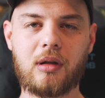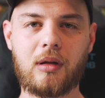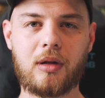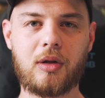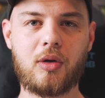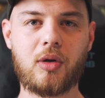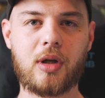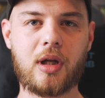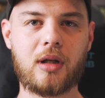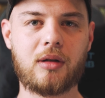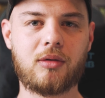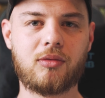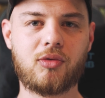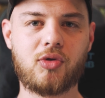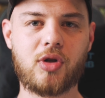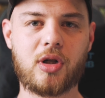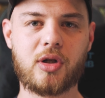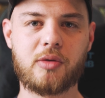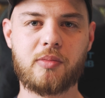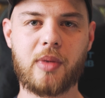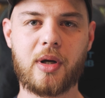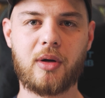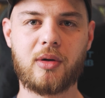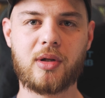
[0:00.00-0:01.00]
you can
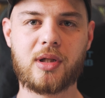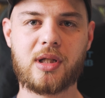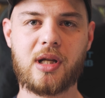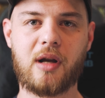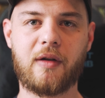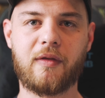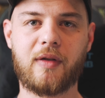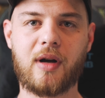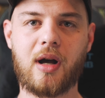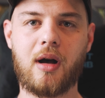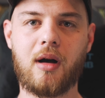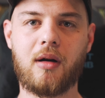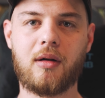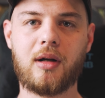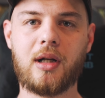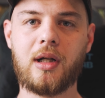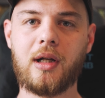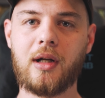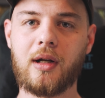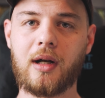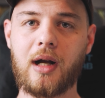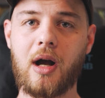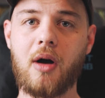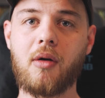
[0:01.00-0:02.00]
judge by yourself
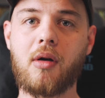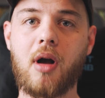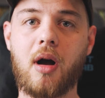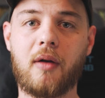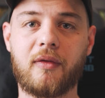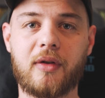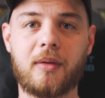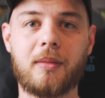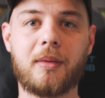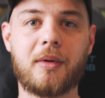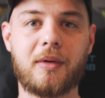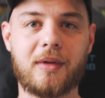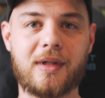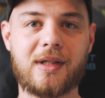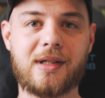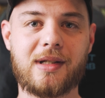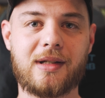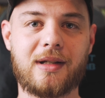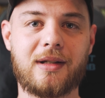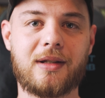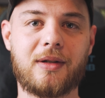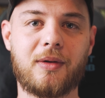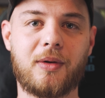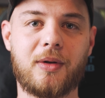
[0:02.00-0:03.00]
how comfortable is
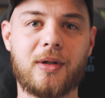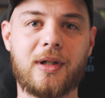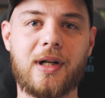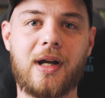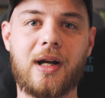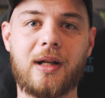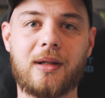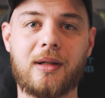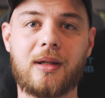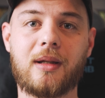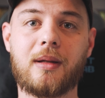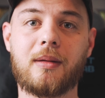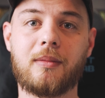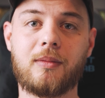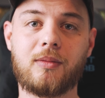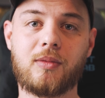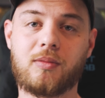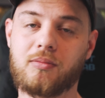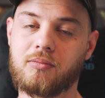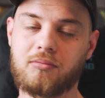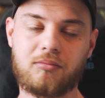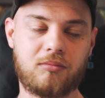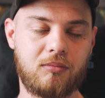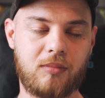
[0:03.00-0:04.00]
it or not
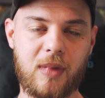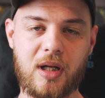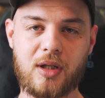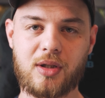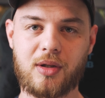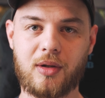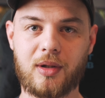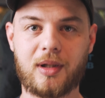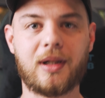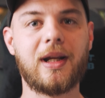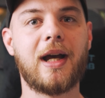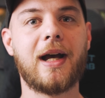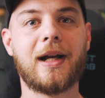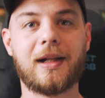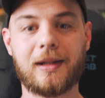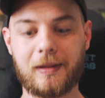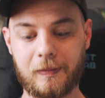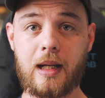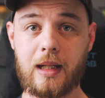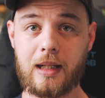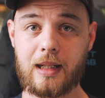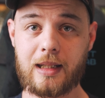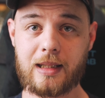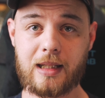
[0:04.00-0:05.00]
based on that.
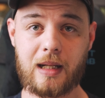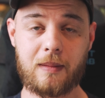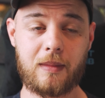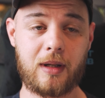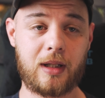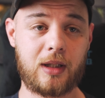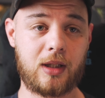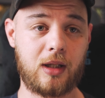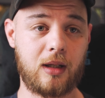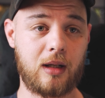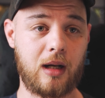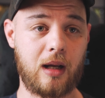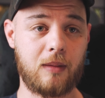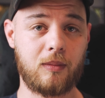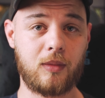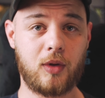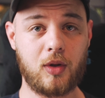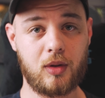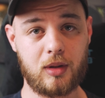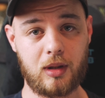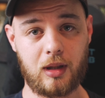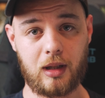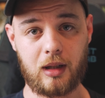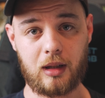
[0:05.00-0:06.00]
As I mentioned, I'm
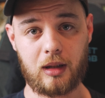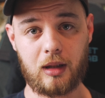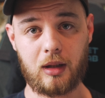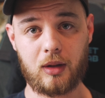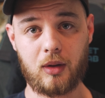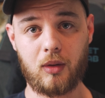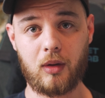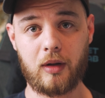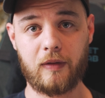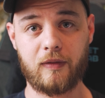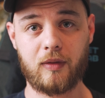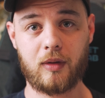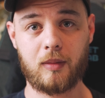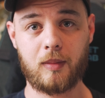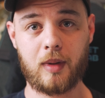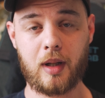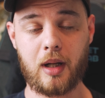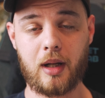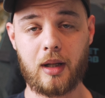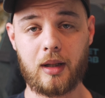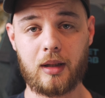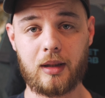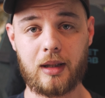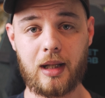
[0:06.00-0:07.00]
using it not only for
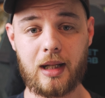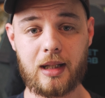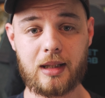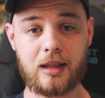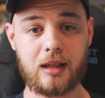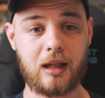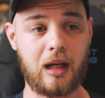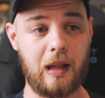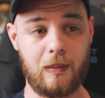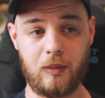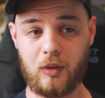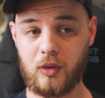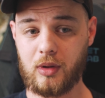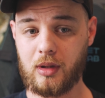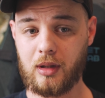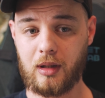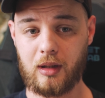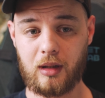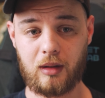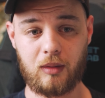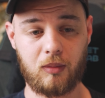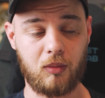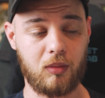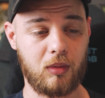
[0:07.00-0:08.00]
my desk, I'm using
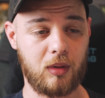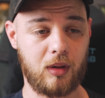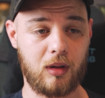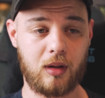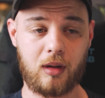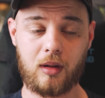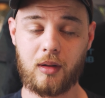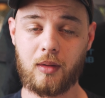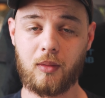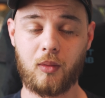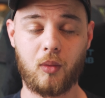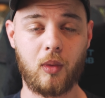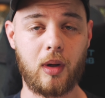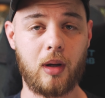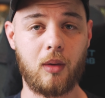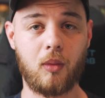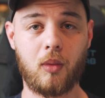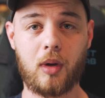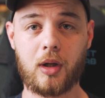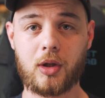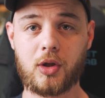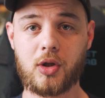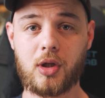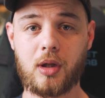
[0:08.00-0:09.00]
it while
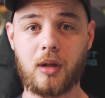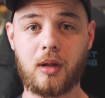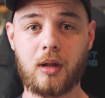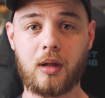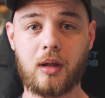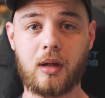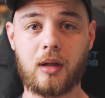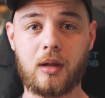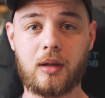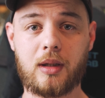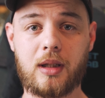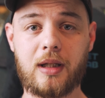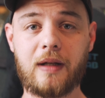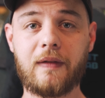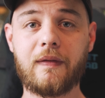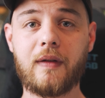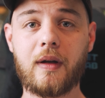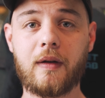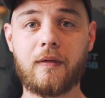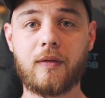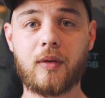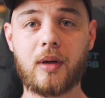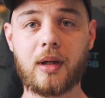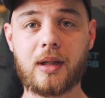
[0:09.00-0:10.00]
watching
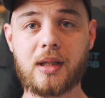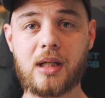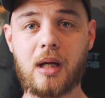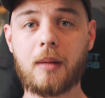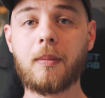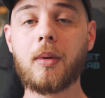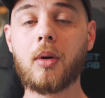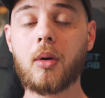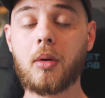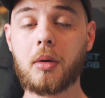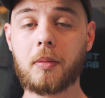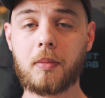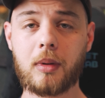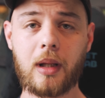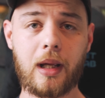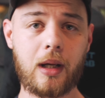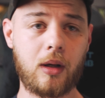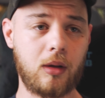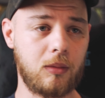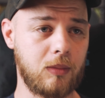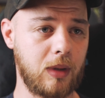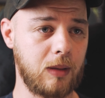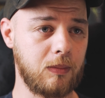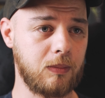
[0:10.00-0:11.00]
TV, for example, or playing
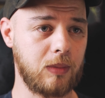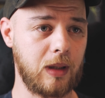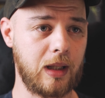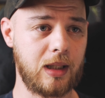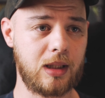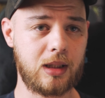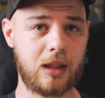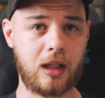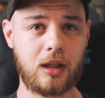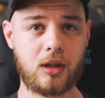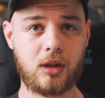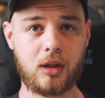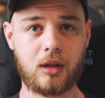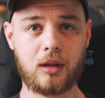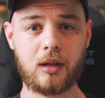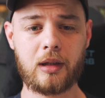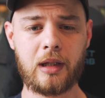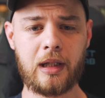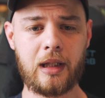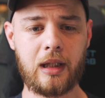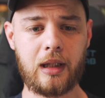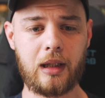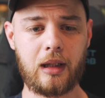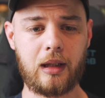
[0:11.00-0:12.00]
on my PlayStation.
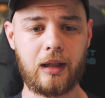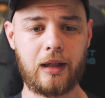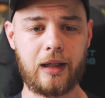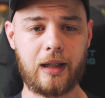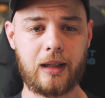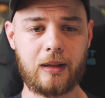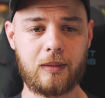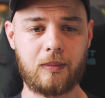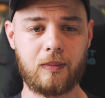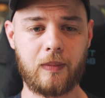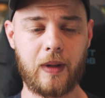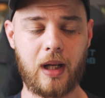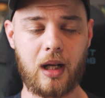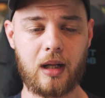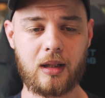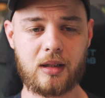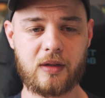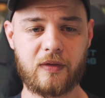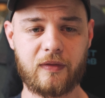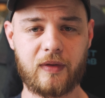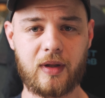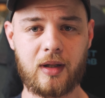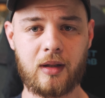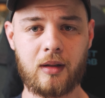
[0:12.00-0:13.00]
And because
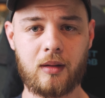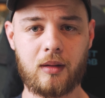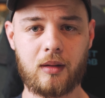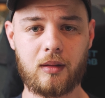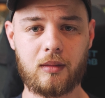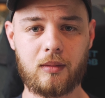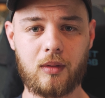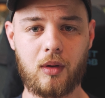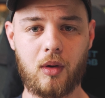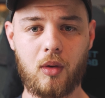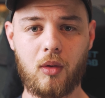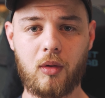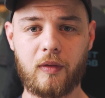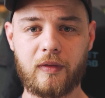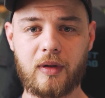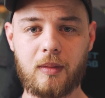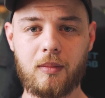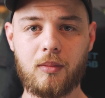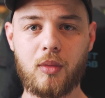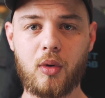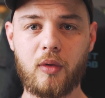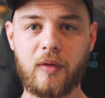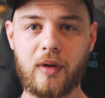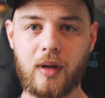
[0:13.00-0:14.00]
of all of the
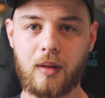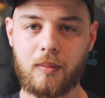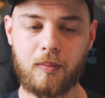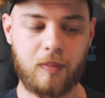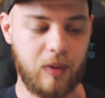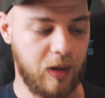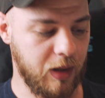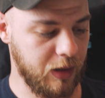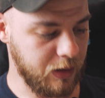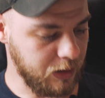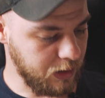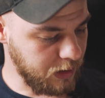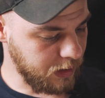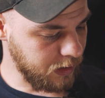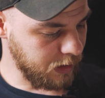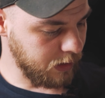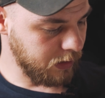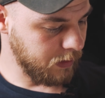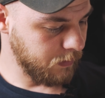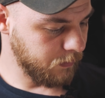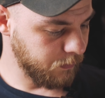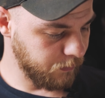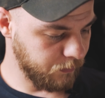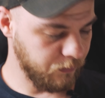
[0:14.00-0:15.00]
moving
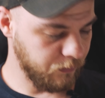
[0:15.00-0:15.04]
parts,